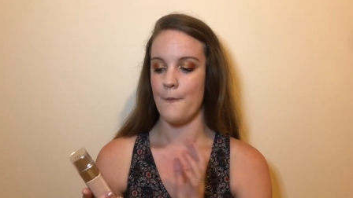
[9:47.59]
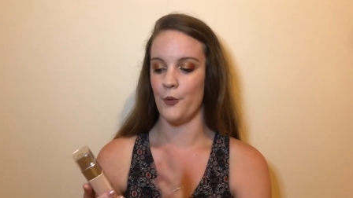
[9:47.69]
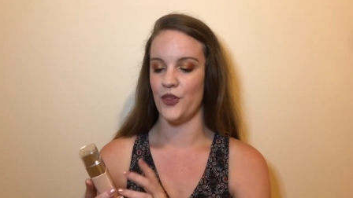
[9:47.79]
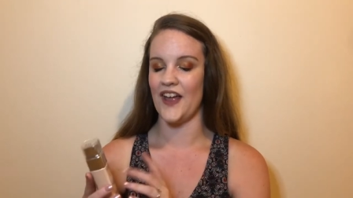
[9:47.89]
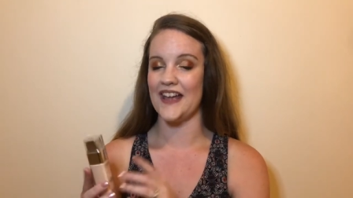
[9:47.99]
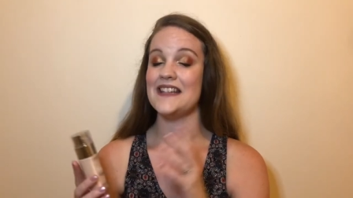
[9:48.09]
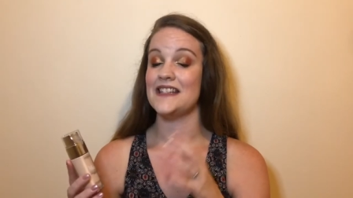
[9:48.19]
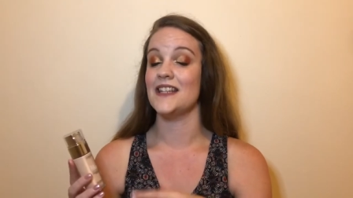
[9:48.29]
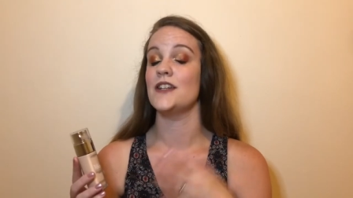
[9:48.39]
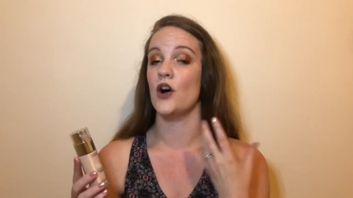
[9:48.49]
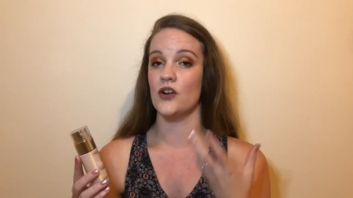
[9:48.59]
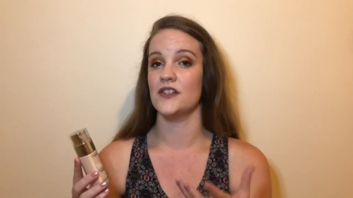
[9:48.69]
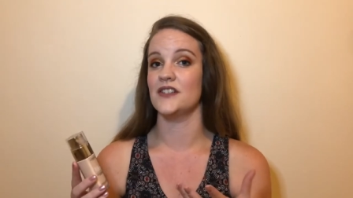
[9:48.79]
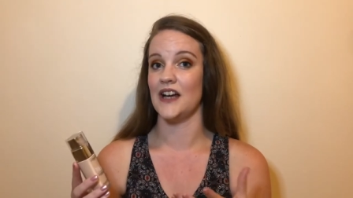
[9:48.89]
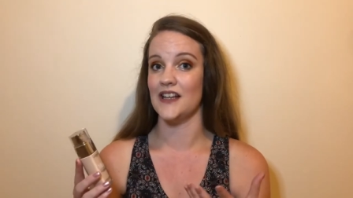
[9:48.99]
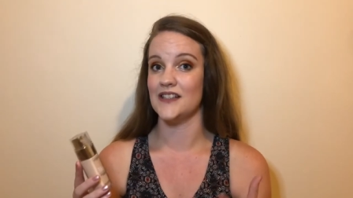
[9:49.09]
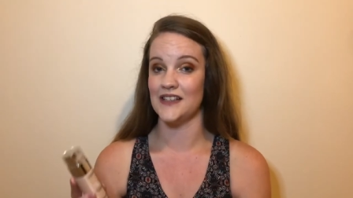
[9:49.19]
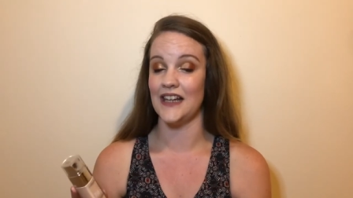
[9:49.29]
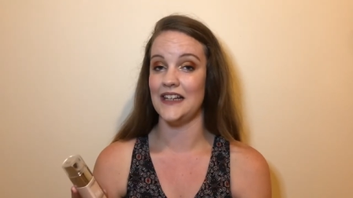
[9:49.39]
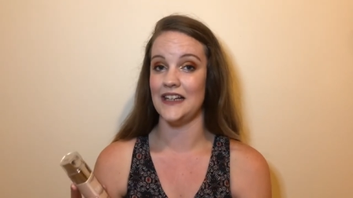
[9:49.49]
but that it did oxidise
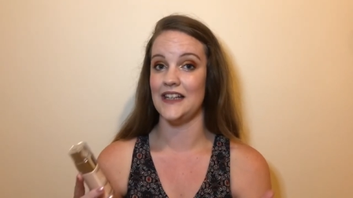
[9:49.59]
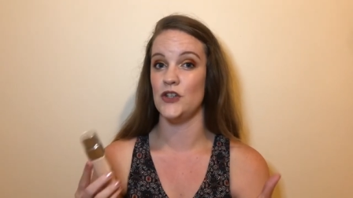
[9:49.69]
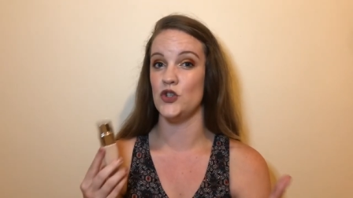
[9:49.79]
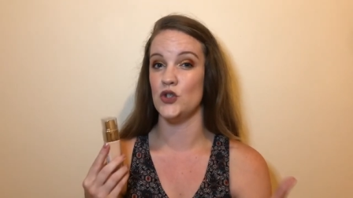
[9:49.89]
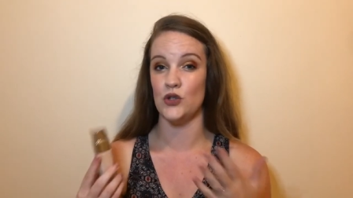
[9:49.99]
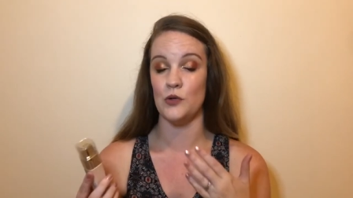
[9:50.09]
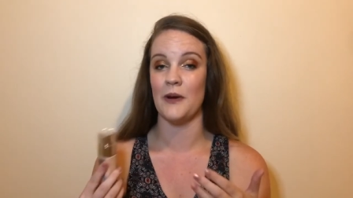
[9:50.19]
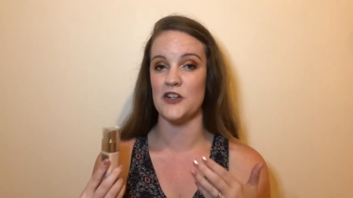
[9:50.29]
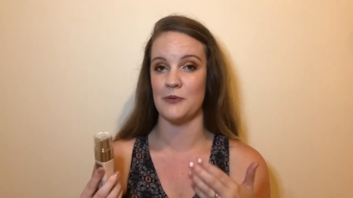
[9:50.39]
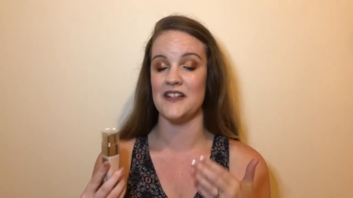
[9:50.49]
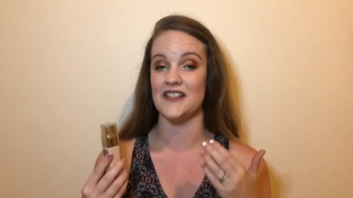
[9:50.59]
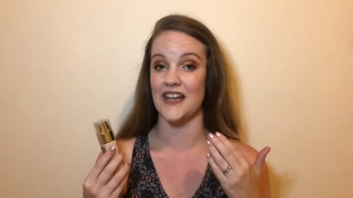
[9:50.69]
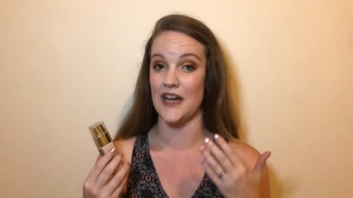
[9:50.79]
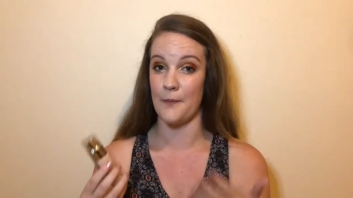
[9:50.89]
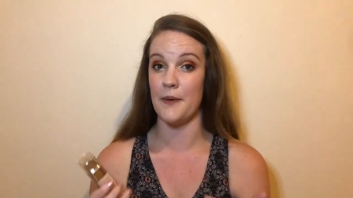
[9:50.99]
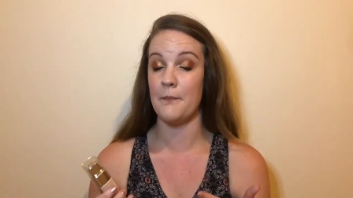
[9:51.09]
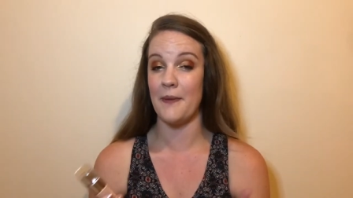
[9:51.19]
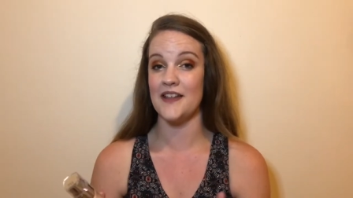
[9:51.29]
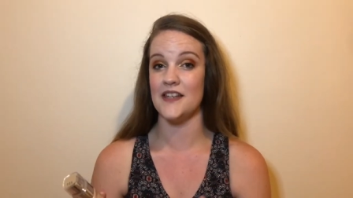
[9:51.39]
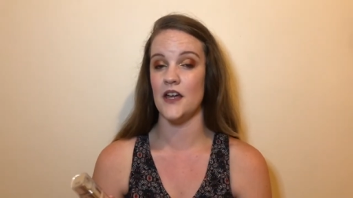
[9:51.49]
slightly to match my skin a bit
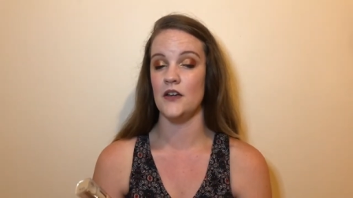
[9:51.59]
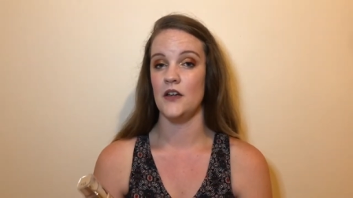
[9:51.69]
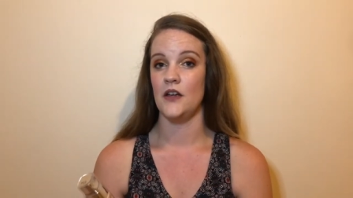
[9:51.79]
better,